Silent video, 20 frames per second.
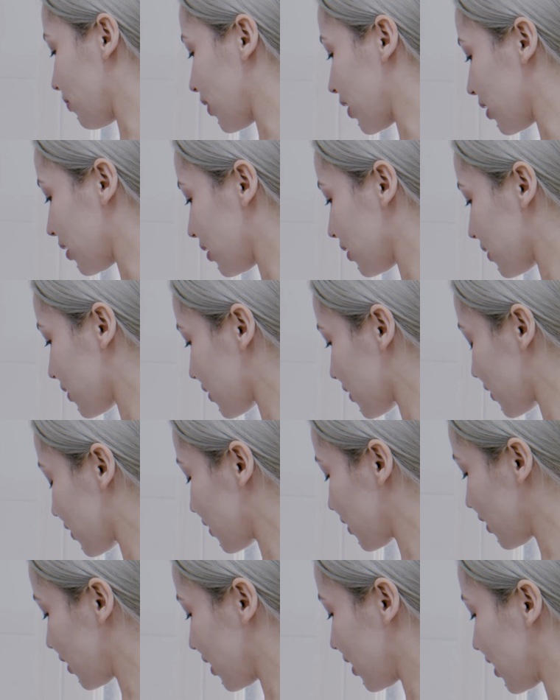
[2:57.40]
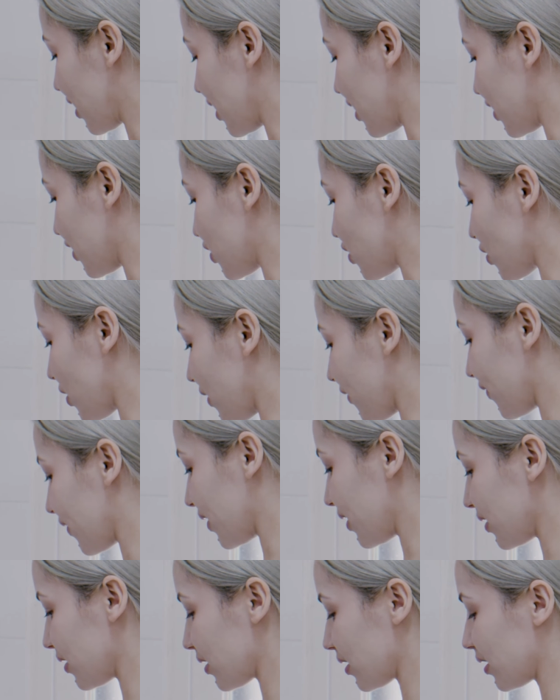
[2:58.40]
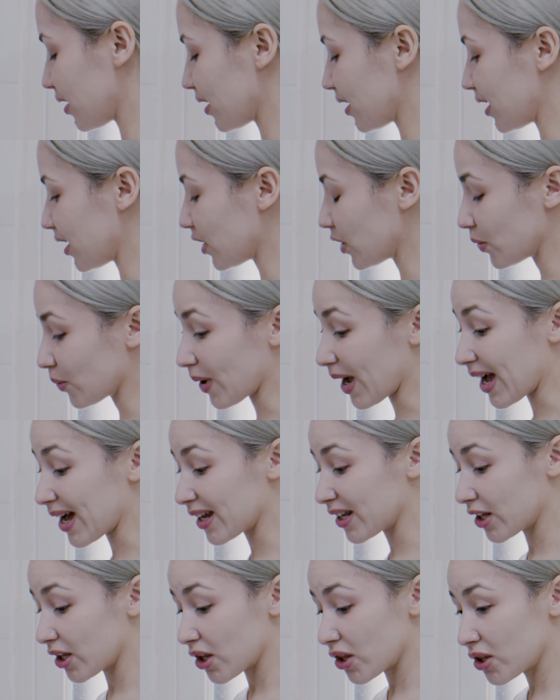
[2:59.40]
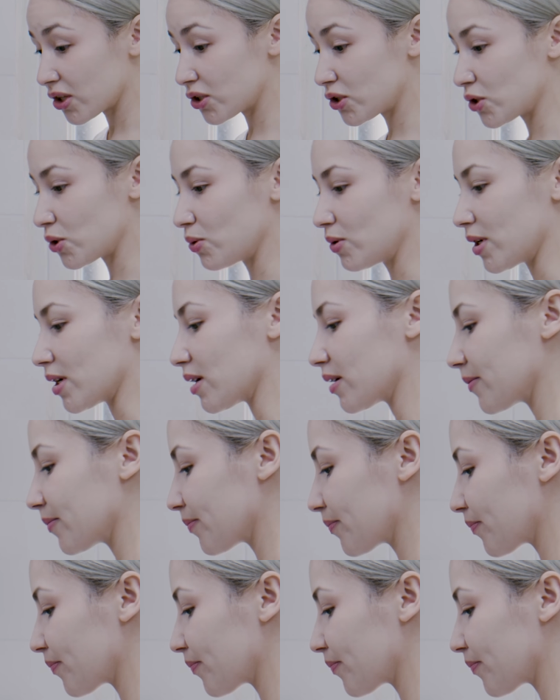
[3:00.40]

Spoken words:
minutes and softened, then you add the tuna.